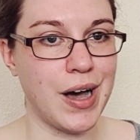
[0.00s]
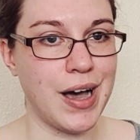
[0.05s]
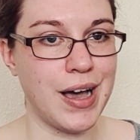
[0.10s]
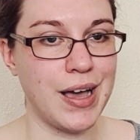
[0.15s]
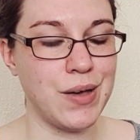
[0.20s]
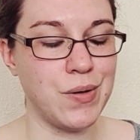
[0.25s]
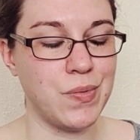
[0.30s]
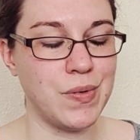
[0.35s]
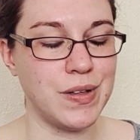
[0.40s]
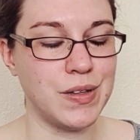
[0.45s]

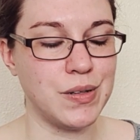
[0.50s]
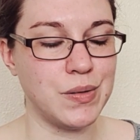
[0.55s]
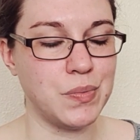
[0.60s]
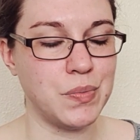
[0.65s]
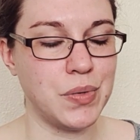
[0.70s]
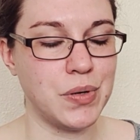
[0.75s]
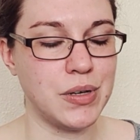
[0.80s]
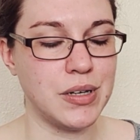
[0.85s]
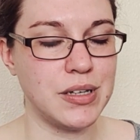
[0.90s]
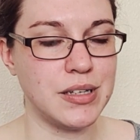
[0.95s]
I will
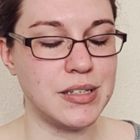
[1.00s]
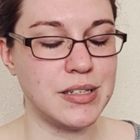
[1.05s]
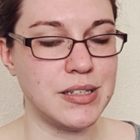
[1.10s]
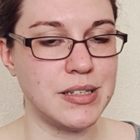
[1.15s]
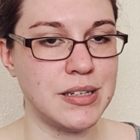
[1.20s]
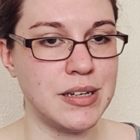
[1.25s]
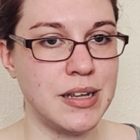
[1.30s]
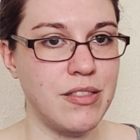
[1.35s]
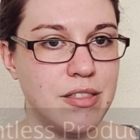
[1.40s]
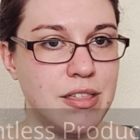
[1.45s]
put
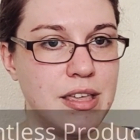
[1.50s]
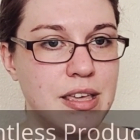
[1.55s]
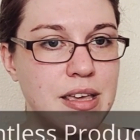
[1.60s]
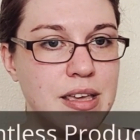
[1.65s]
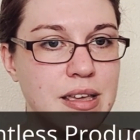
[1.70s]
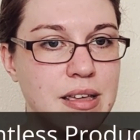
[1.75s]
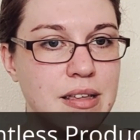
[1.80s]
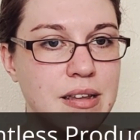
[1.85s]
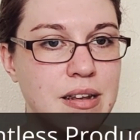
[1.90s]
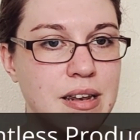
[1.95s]

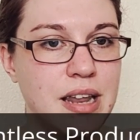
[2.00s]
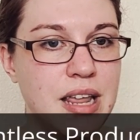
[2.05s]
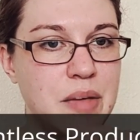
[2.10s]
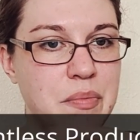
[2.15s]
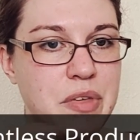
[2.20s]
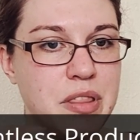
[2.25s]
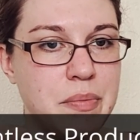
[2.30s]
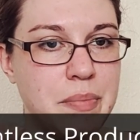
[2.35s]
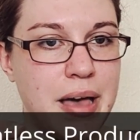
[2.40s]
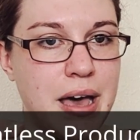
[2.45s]
the name
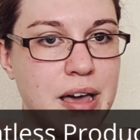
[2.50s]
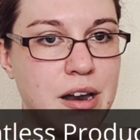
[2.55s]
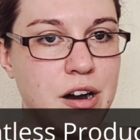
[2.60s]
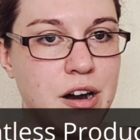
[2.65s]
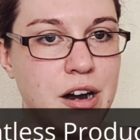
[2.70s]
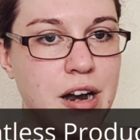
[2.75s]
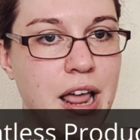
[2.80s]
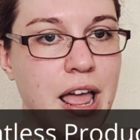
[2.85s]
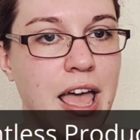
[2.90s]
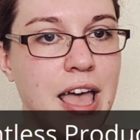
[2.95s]
of the
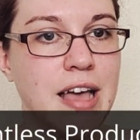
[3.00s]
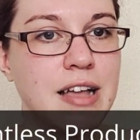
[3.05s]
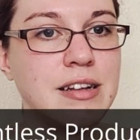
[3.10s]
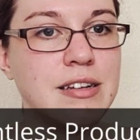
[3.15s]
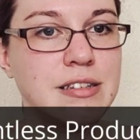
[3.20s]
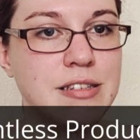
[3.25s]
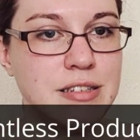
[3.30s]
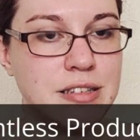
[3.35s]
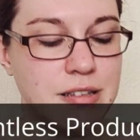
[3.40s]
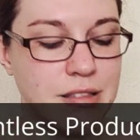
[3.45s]
pattern
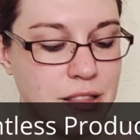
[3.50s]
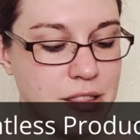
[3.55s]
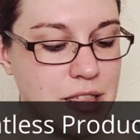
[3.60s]
and